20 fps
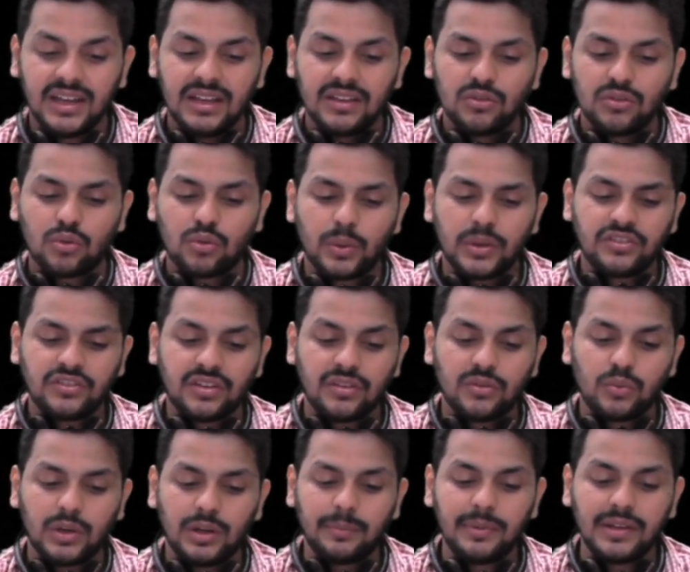So
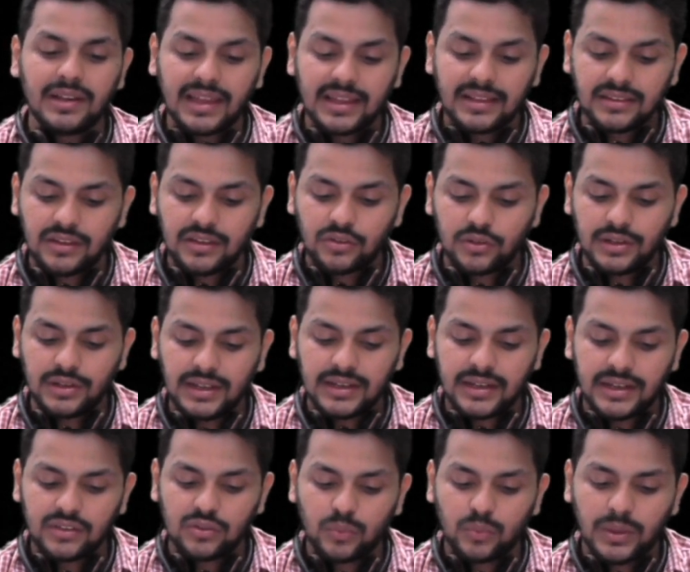questions will be like this only,
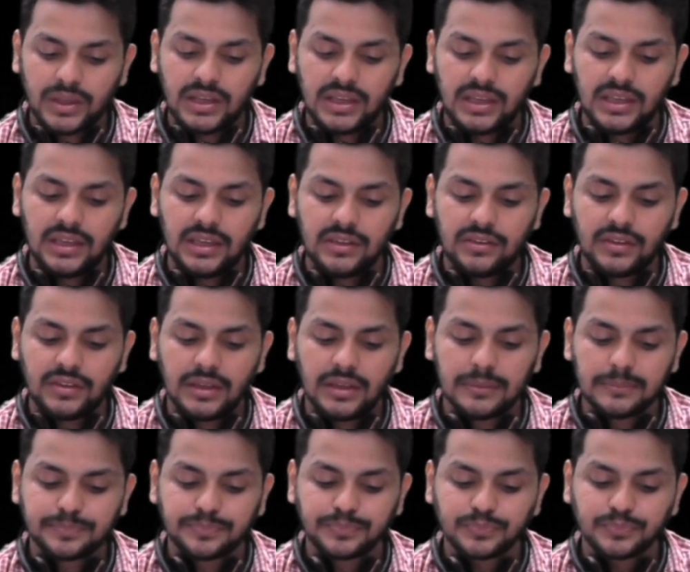guys, very easy.